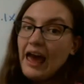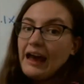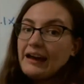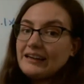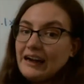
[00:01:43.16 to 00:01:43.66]

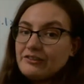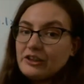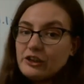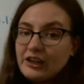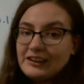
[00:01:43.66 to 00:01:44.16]
And then I have to
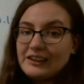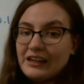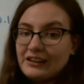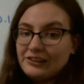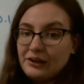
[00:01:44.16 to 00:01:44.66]
look at the
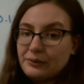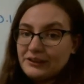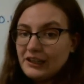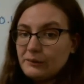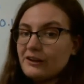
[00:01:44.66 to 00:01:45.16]
other number and
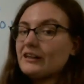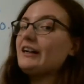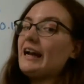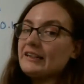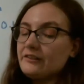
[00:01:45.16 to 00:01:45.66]
think about, can
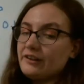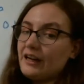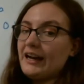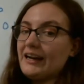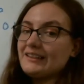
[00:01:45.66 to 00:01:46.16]
I
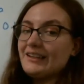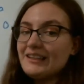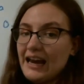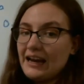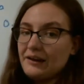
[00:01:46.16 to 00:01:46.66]
divide
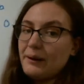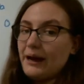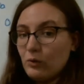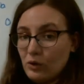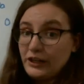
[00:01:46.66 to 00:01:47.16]
10 by
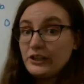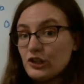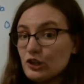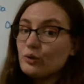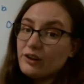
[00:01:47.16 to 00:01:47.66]
1,
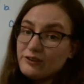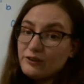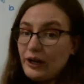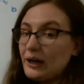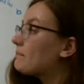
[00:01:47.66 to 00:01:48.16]
2, or 4?